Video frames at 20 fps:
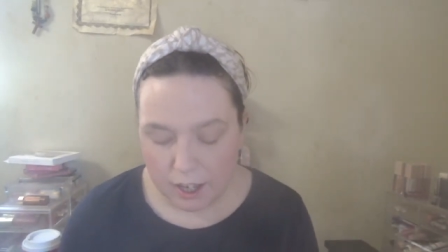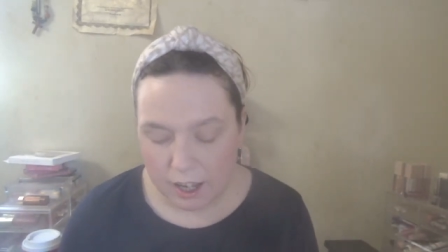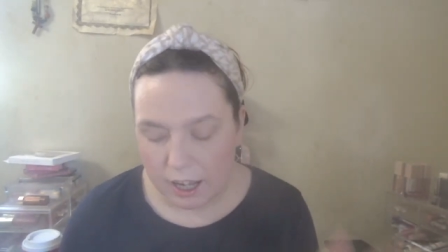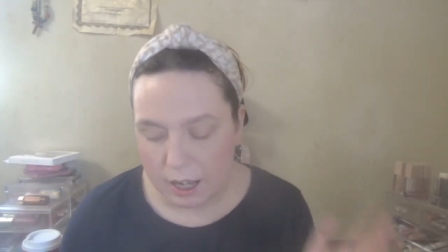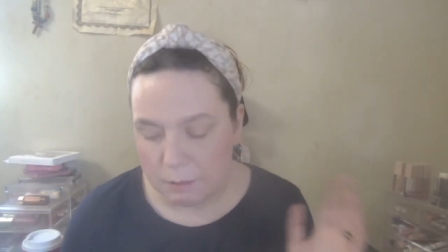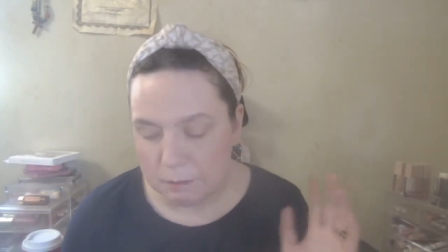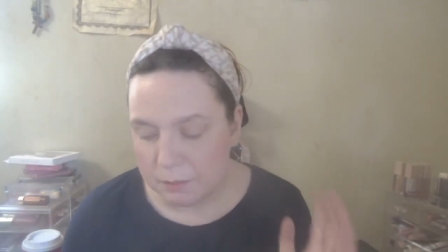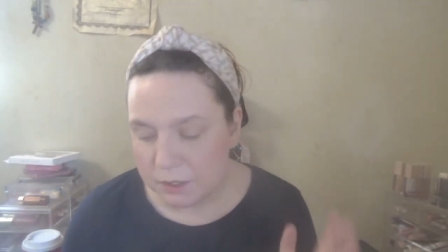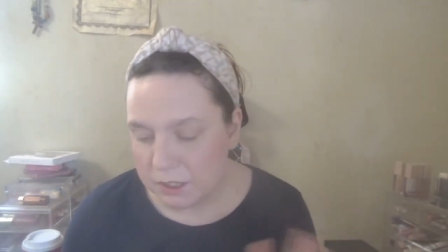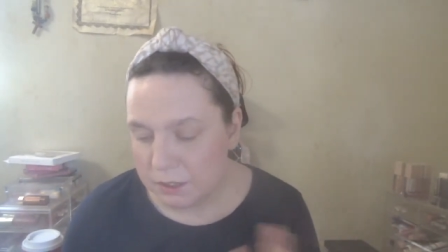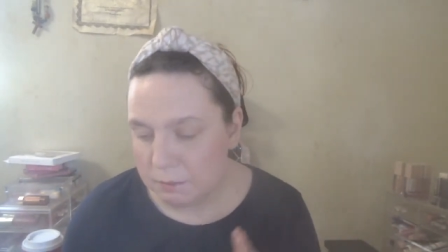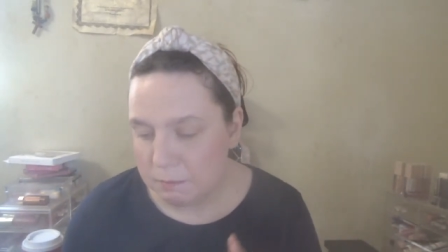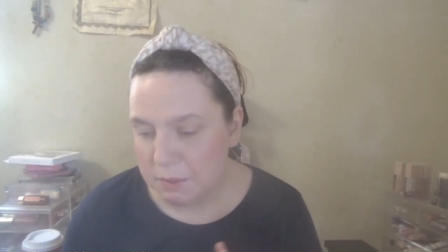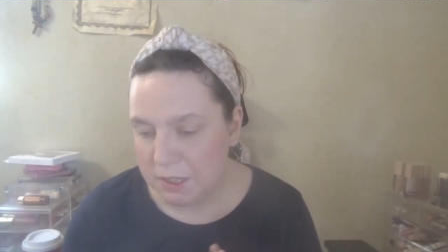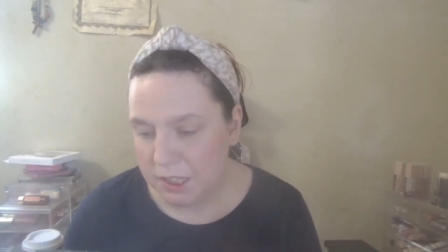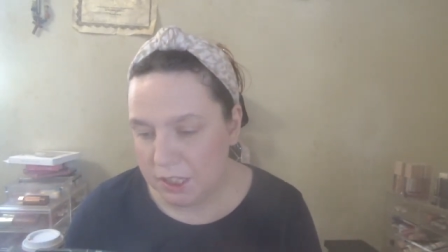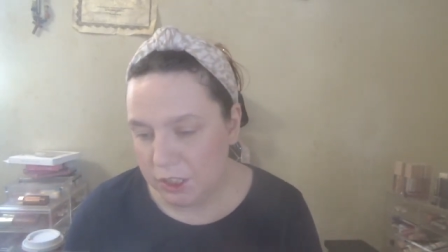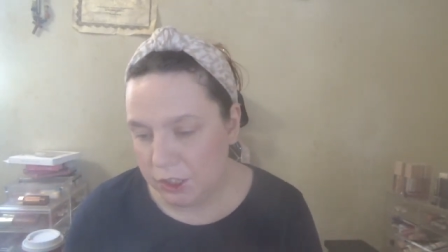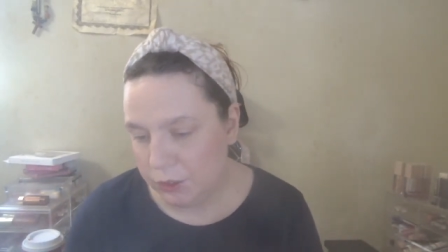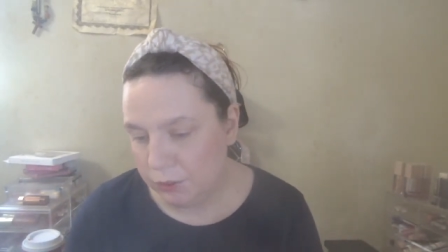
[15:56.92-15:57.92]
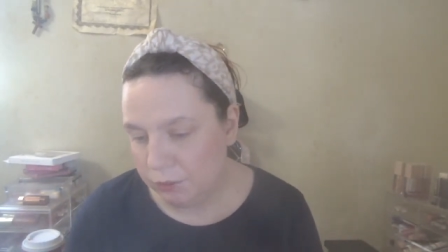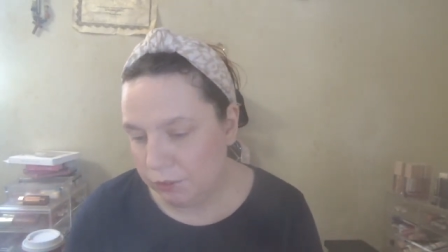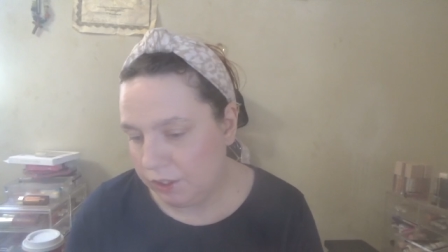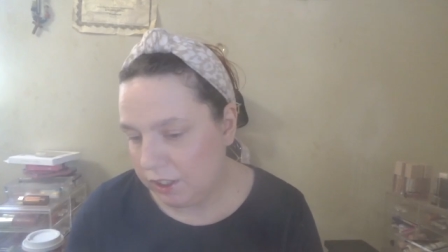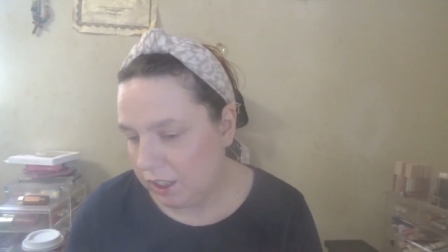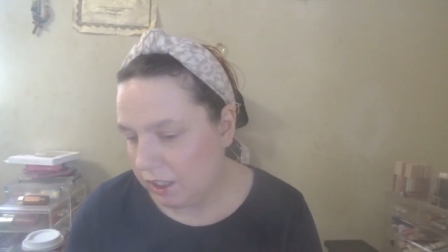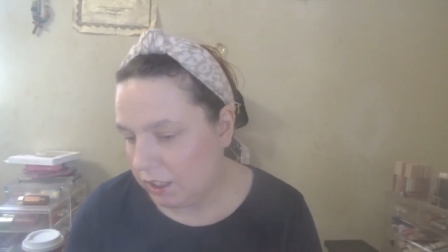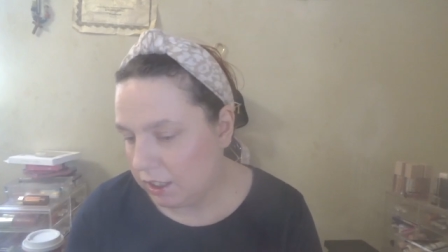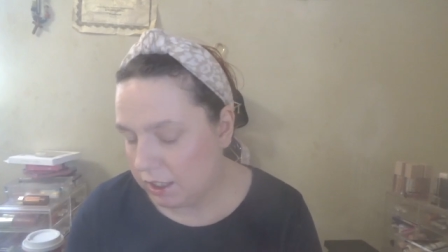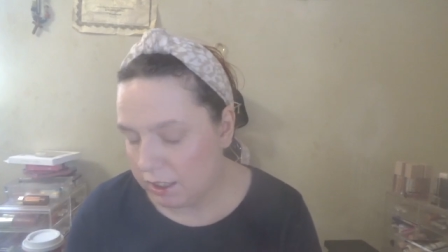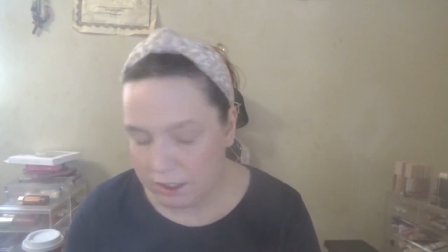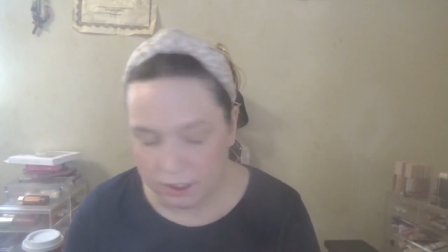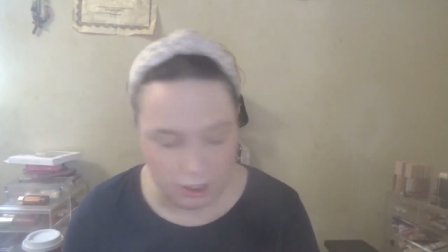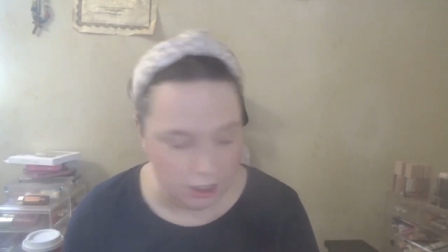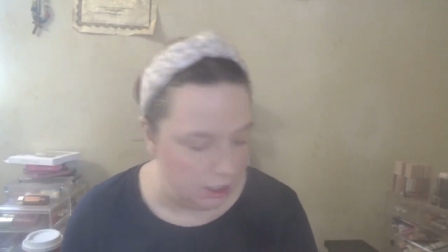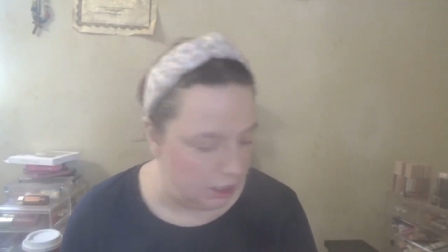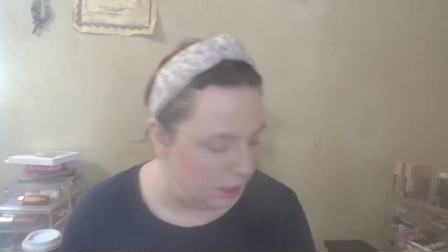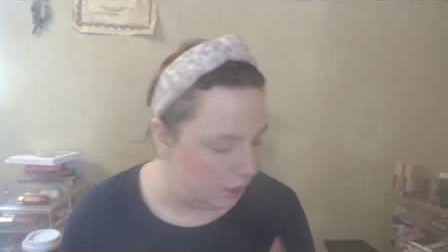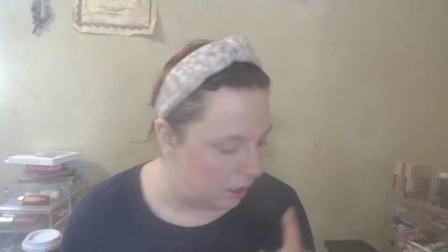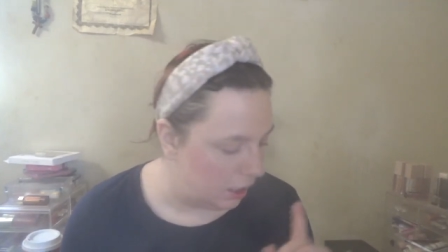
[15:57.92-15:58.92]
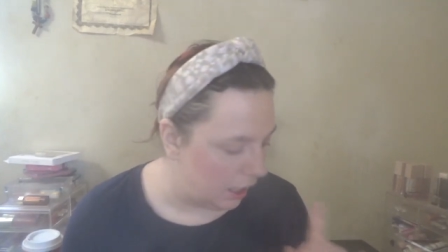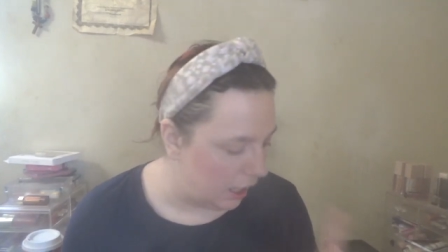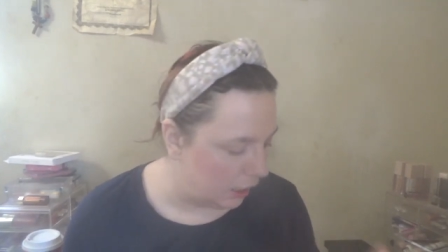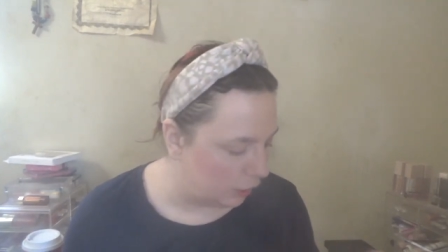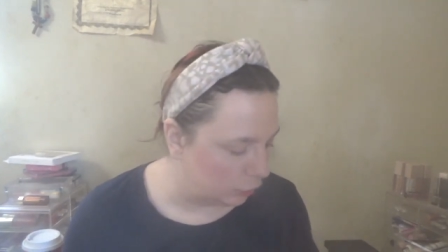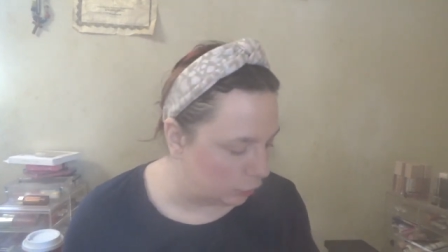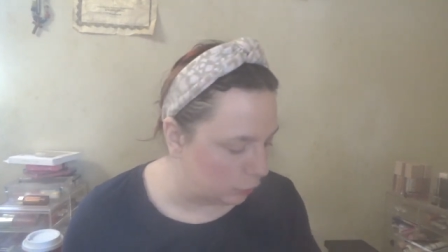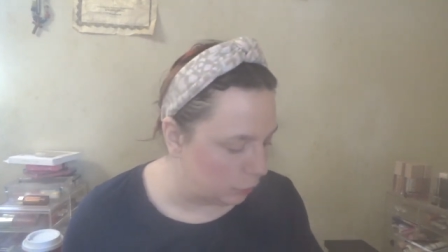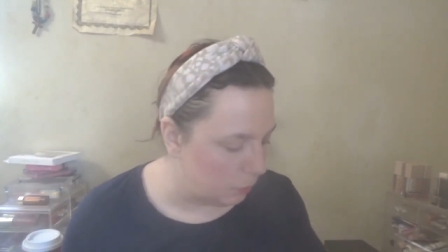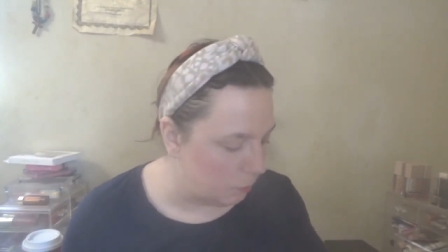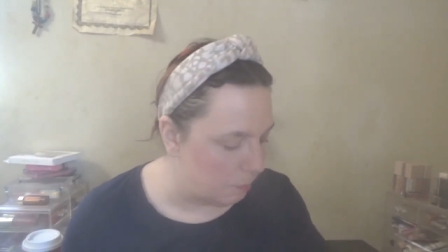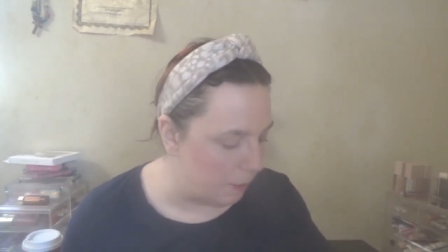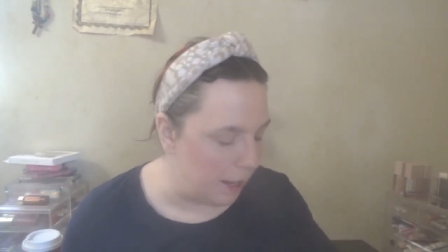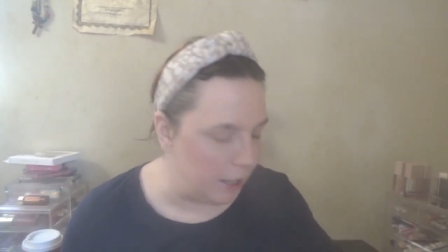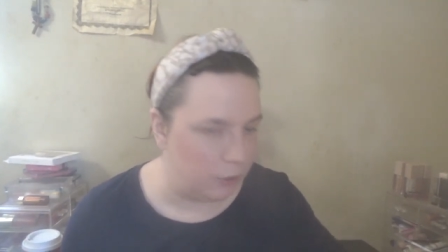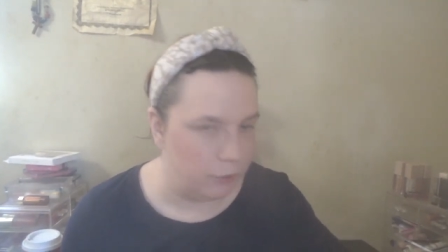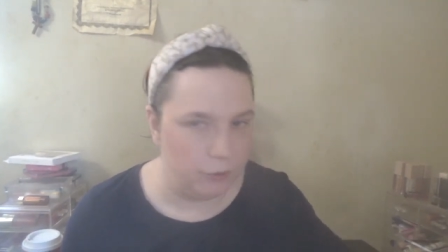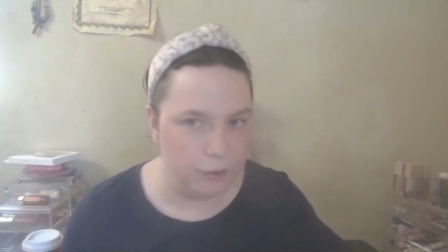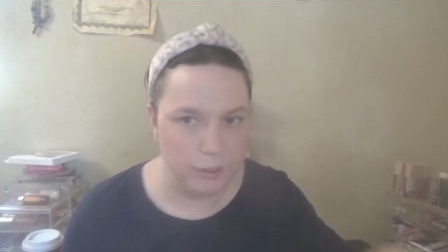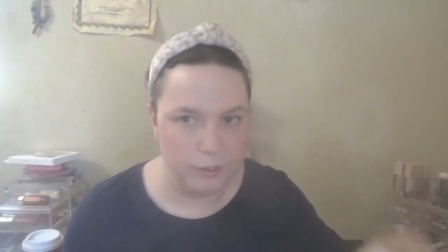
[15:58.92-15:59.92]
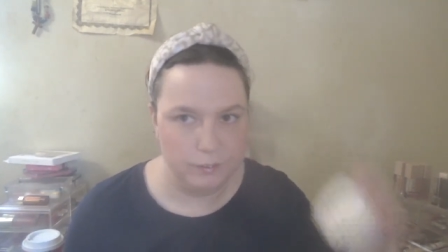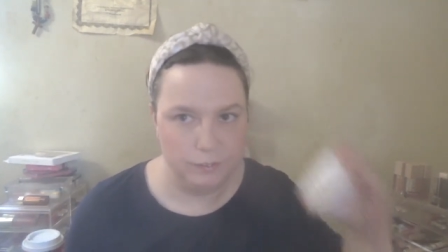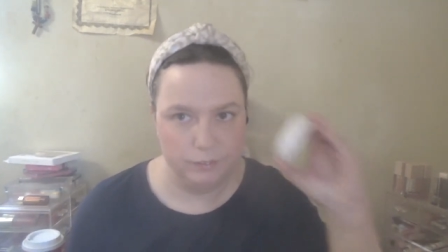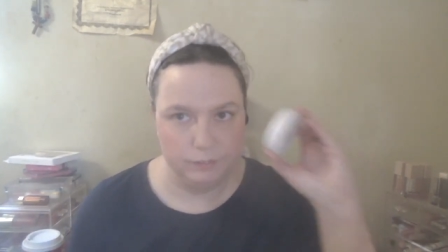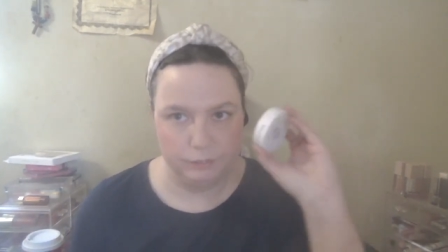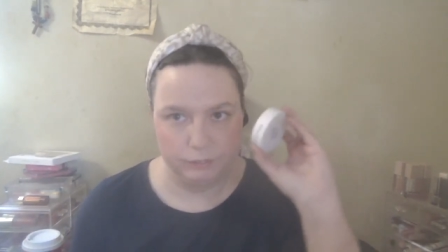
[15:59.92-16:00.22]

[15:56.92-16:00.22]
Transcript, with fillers: I'm going to be using the actual powder,